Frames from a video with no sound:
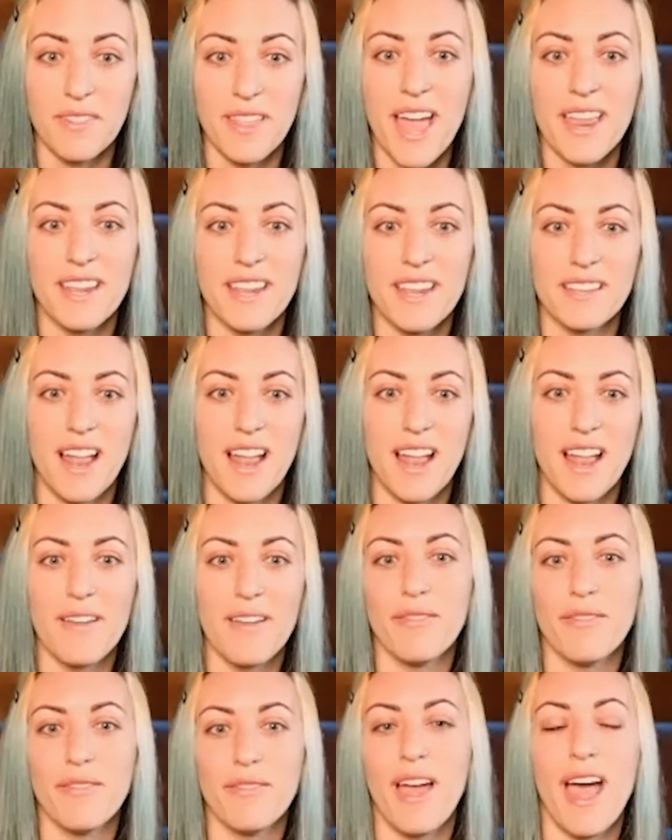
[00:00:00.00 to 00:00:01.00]
that is,
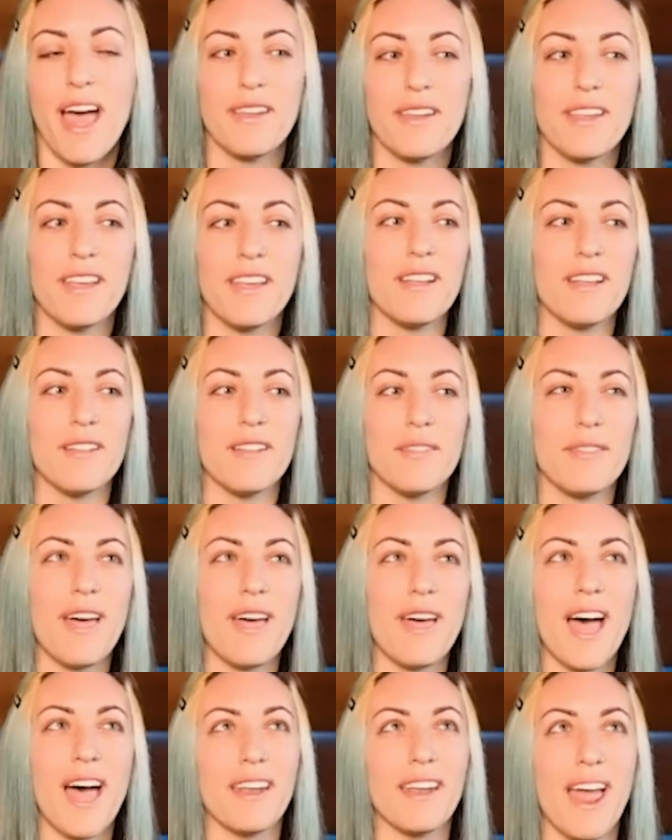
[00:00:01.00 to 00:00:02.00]
I've had
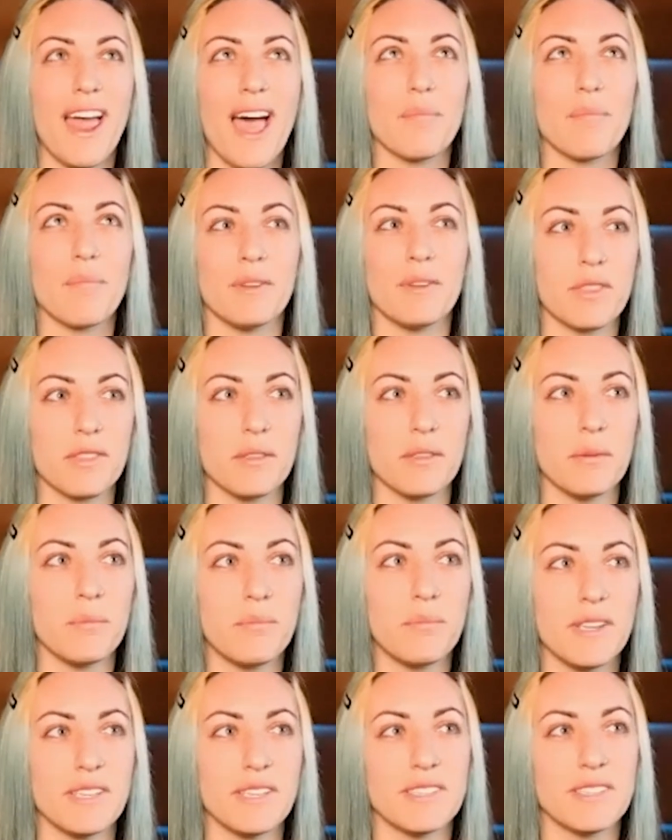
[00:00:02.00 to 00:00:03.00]
that happen with
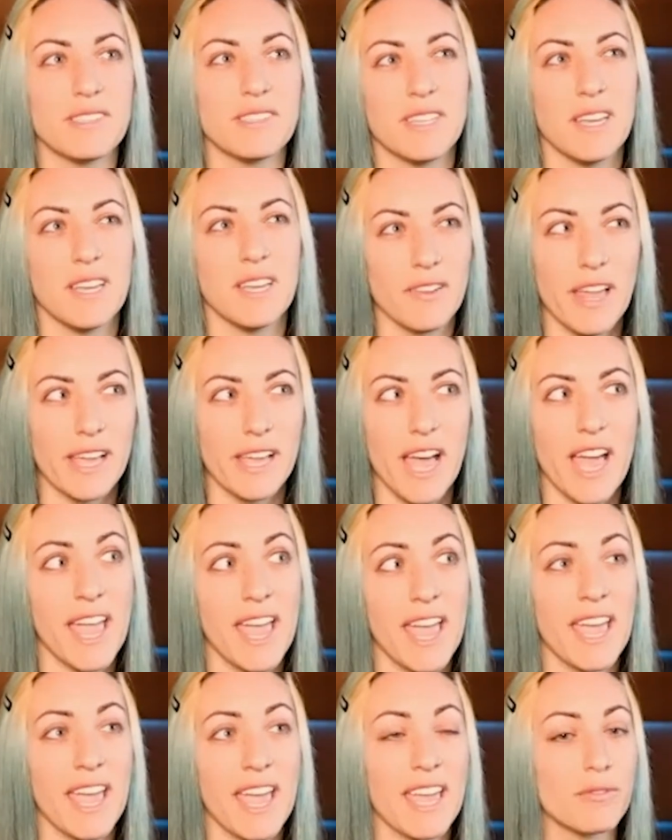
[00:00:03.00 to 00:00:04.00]
Limp Bizkit like a
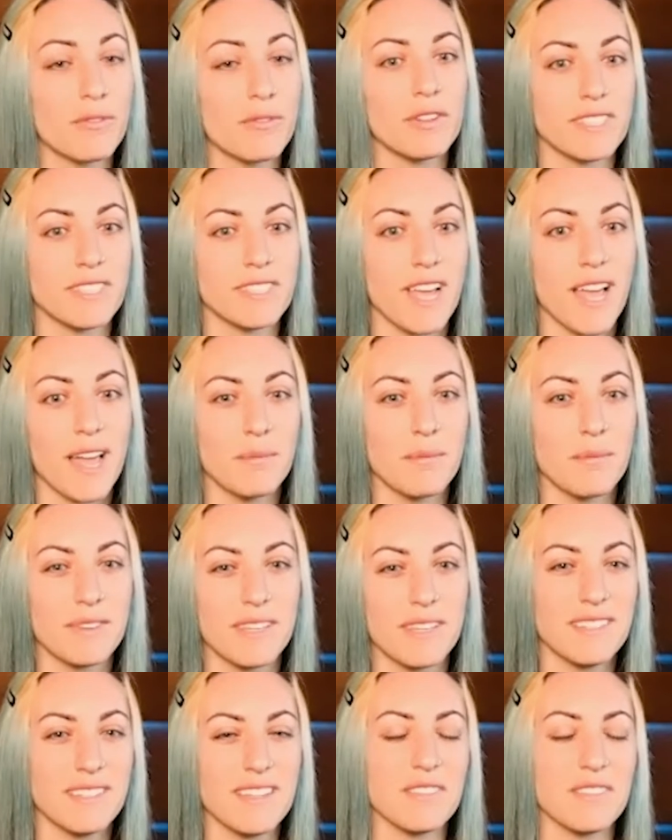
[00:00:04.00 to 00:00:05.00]
handful of times.
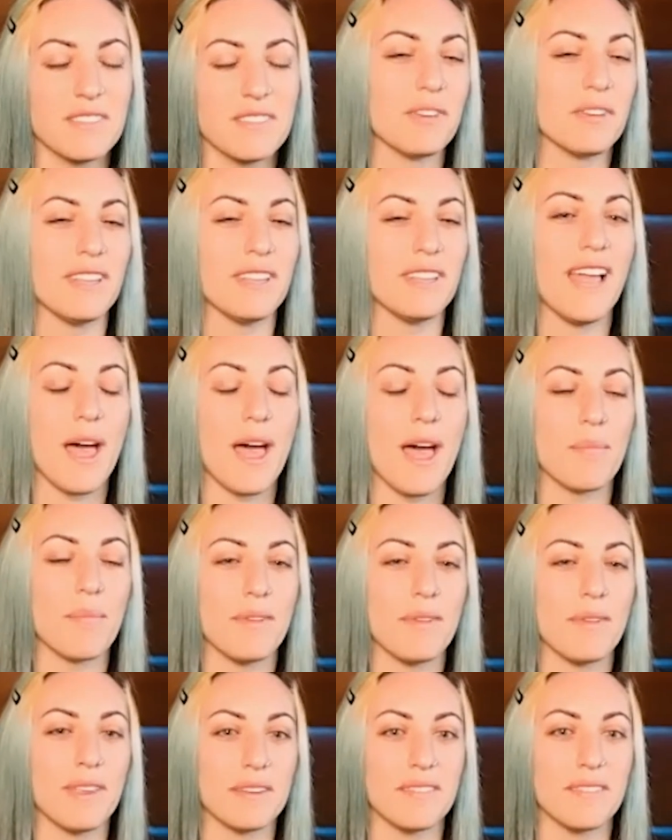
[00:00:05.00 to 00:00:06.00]
And it doesn't really
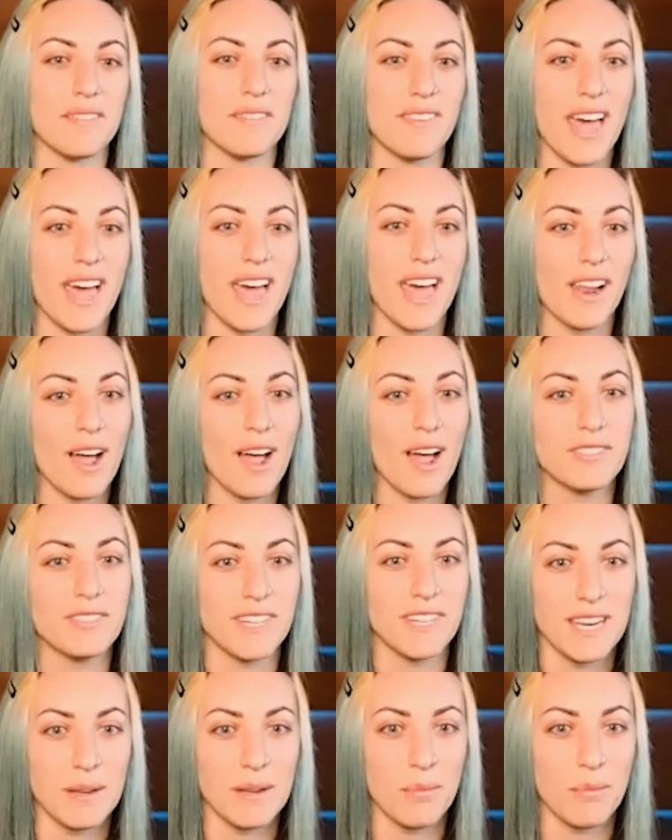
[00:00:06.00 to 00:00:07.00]
happen that
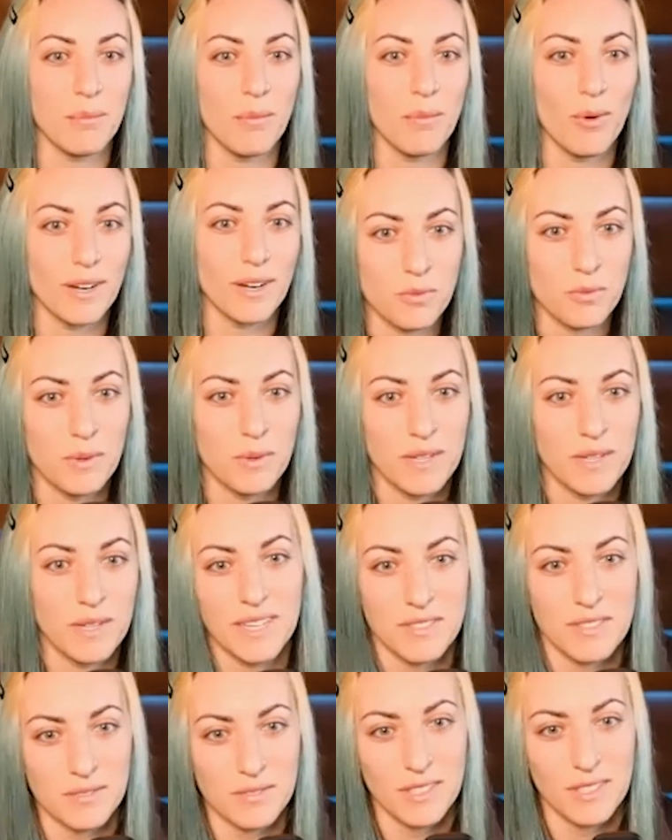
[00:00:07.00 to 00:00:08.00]
often anymore just
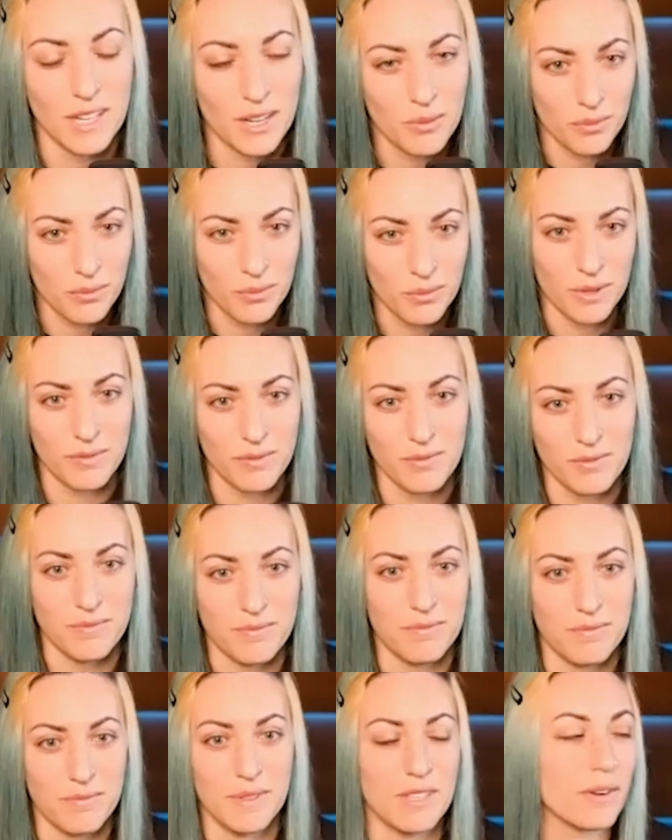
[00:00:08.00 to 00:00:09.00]
because, you know, we've
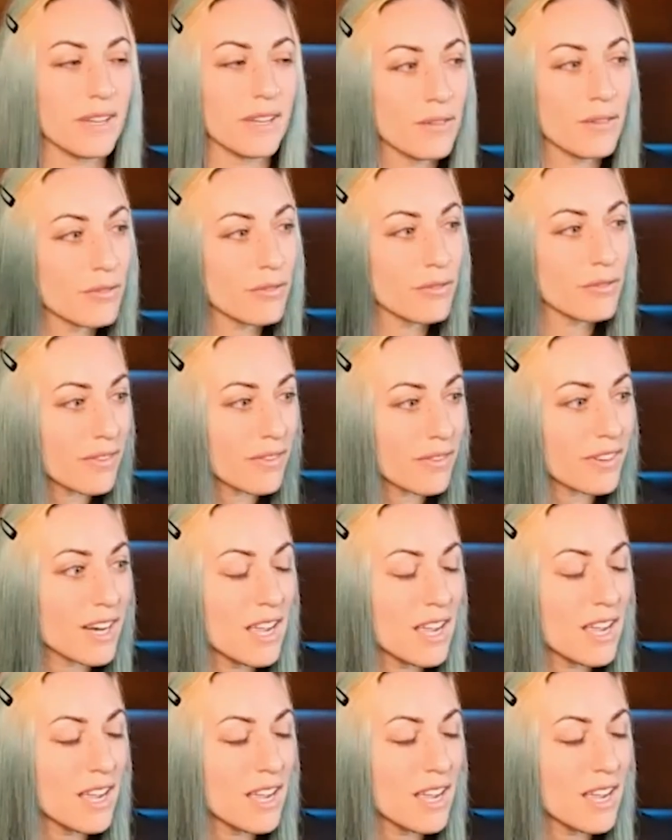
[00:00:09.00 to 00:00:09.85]
been doing it forever.